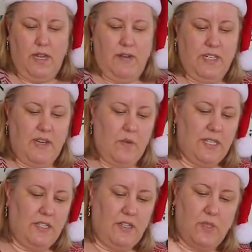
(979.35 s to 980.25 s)
everyday
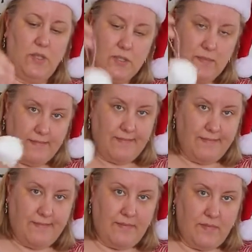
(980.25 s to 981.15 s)
white snowballs
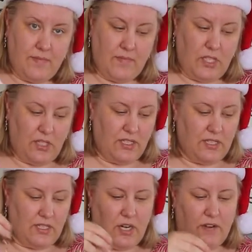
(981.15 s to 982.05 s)
using
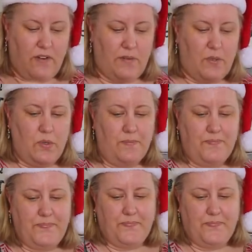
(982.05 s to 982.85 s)
the styrofoam ball.